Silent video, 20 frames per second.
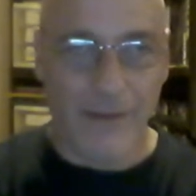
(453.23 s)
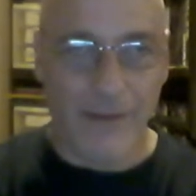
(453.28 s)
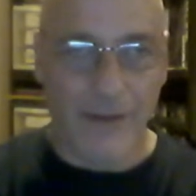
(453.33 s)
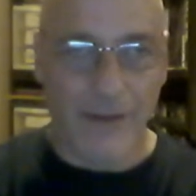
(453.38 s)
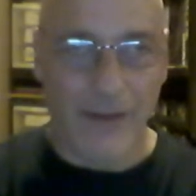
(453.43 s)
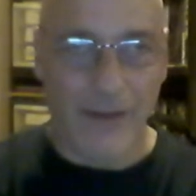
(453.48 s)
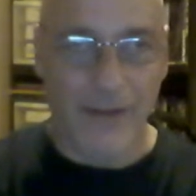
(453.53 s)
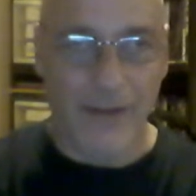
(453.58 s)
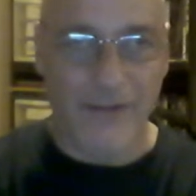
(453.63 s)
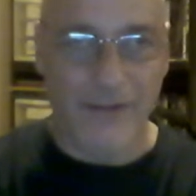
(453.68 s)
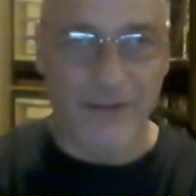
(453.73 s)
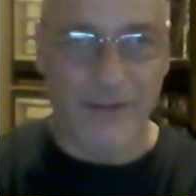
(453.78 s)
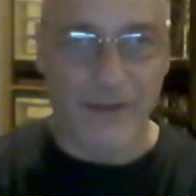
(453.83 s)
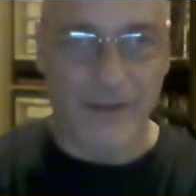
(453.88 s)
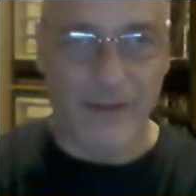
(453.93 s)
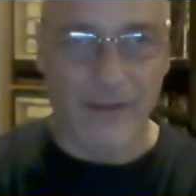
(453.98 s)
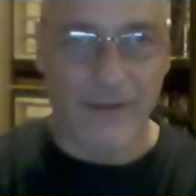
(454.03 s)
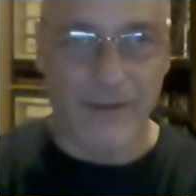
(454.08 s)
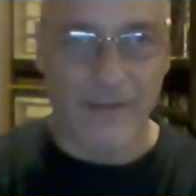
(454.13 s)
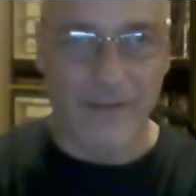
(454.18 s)
It's
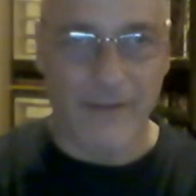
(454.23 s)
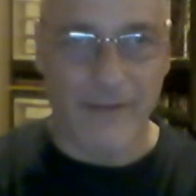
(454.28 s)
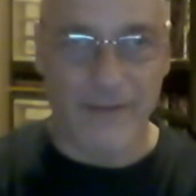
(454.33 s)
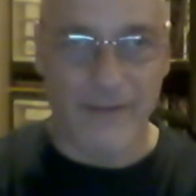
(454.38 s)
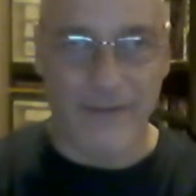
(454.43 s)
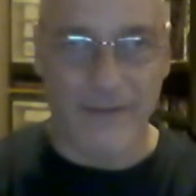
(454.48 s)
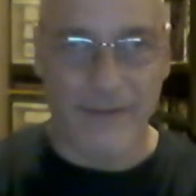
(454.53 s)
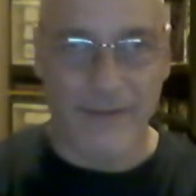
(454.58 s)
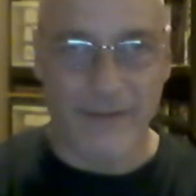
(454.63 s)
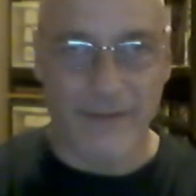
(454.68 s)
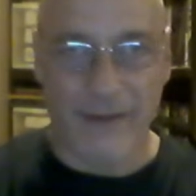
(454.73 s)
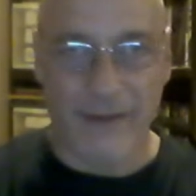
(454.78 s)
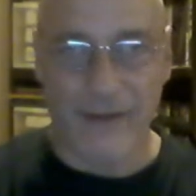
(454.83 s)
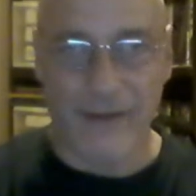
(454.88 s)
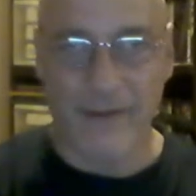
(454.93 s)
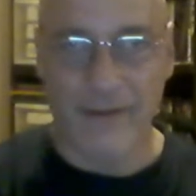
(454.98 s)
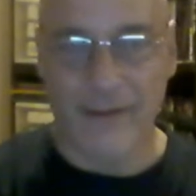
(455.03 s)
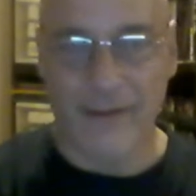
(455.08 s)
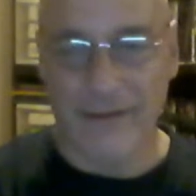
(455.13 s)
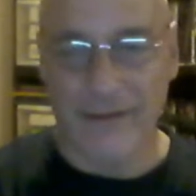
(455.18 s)
like, this is
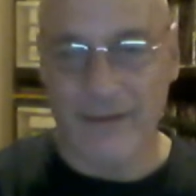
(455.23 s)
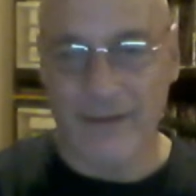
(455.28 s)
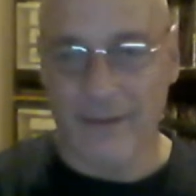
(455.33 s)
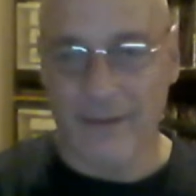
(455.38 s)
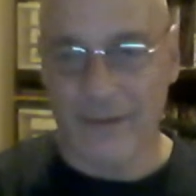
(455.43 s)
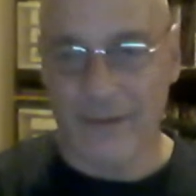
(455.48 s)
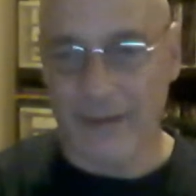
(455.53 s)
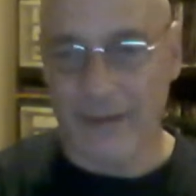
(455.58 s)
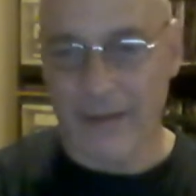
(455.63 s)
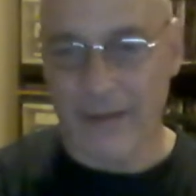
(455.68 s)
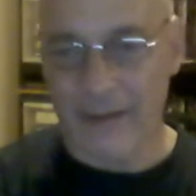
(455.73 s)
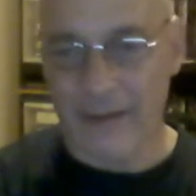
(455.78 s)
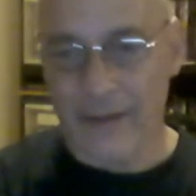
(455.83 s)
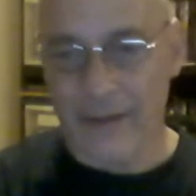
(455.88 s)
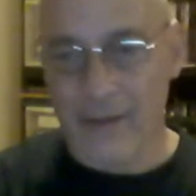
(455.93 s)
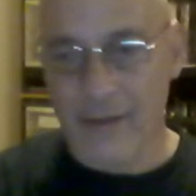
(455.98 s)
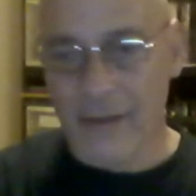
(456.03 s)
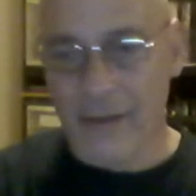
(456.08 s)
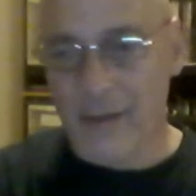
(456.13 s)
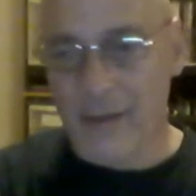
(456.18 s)
insane.
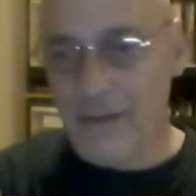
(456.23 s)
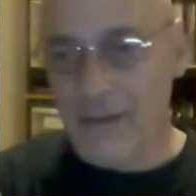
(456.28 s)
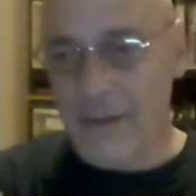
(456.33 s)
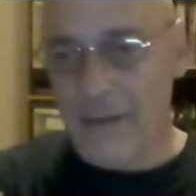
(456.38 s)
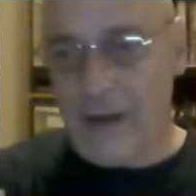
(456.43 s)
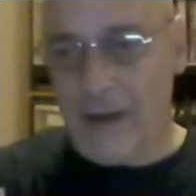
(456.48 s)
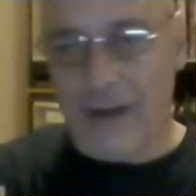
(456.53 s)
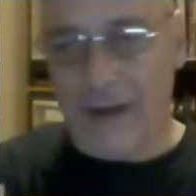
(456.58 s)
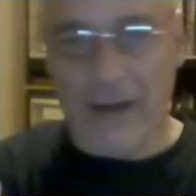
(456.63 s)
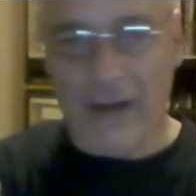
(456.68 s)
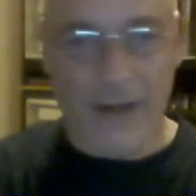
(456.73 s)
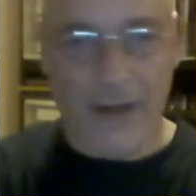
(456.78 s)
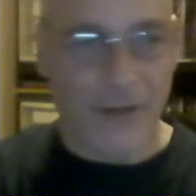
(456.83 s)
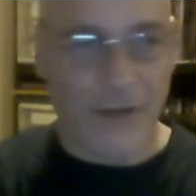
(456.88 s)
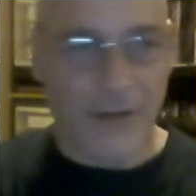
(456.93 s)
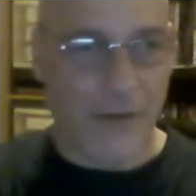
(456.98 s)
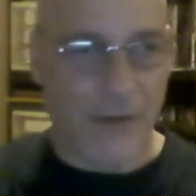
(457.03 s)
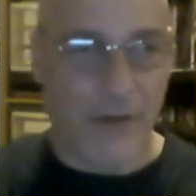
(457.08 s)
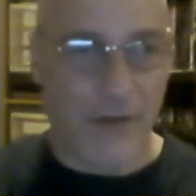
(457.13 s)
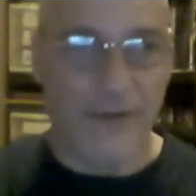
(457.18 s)
I
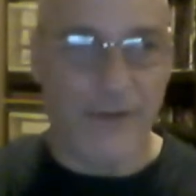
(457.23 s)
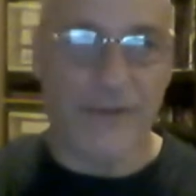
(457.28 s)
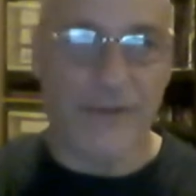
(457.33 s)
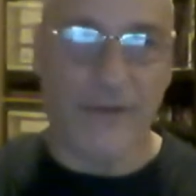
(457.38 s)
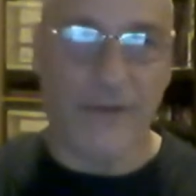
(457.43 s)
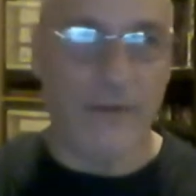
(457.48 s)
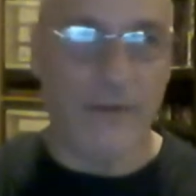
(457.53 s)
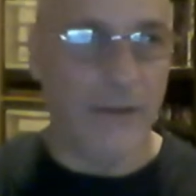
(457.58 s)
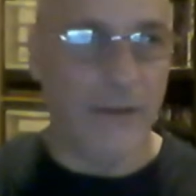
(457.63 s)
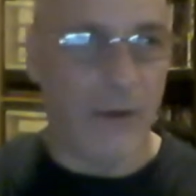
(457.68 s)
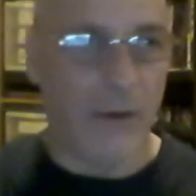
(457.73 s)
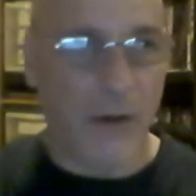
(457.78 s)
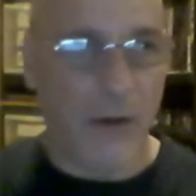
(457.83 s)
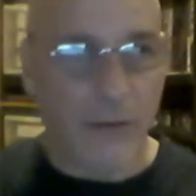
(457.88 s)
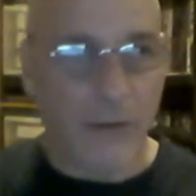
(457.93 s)
tried selling art